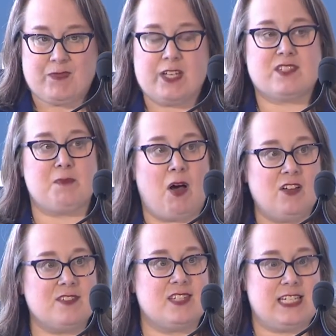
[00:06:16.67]
Small
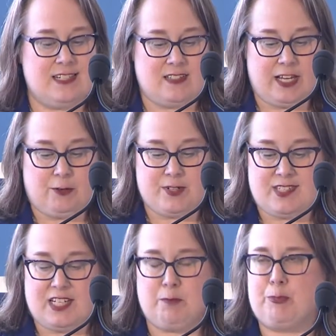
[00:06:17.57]
cities like
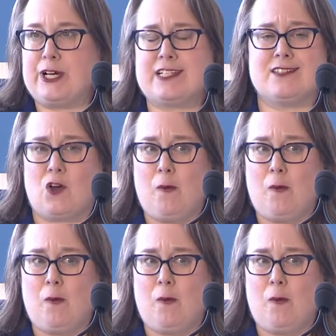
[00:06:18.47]
Racine bring so